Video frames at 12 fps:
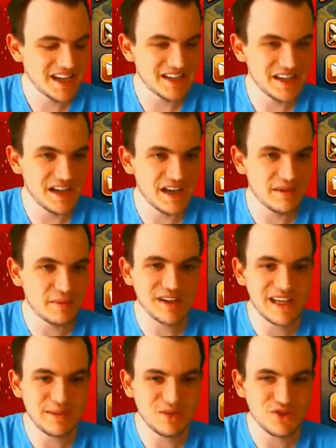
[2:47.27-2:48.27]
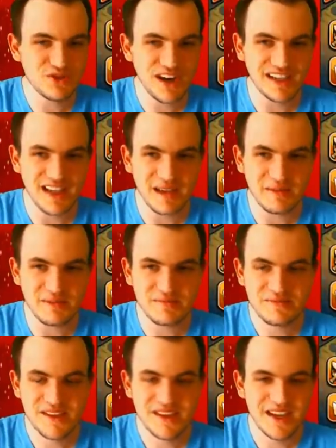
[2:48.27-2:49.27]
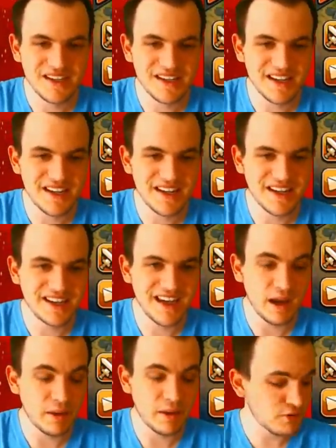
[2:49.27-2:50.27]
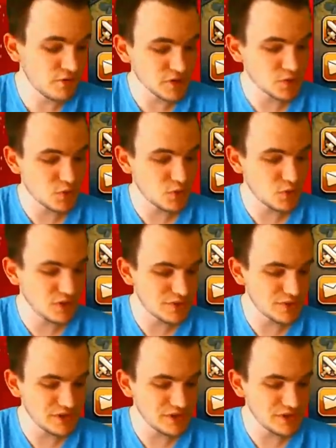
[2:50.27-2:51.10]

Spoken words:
And I'm going to keep trying to climb. And yeah, our first war is